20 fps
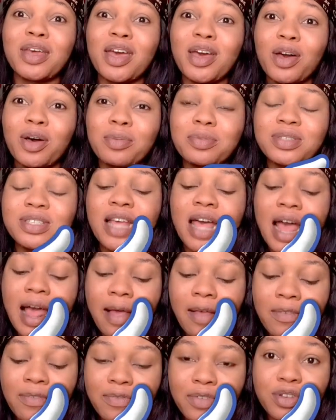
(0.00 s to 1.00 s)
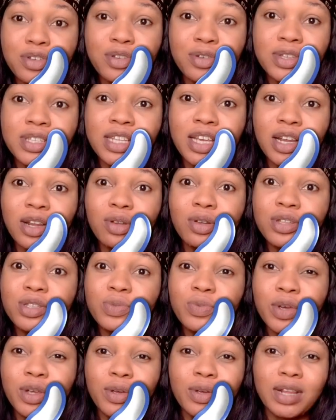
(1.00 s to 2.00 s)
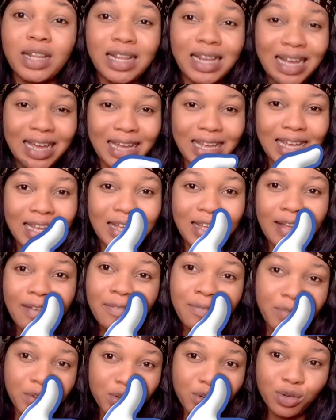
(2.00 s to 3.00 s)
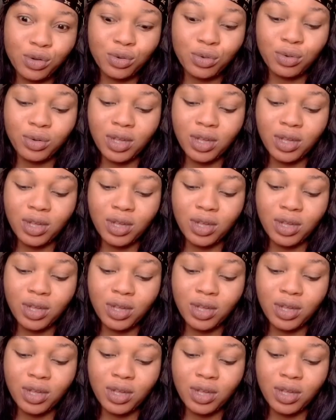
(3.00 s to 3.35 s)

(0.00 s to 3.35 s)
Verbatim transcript: It helps videos a lot when you like video,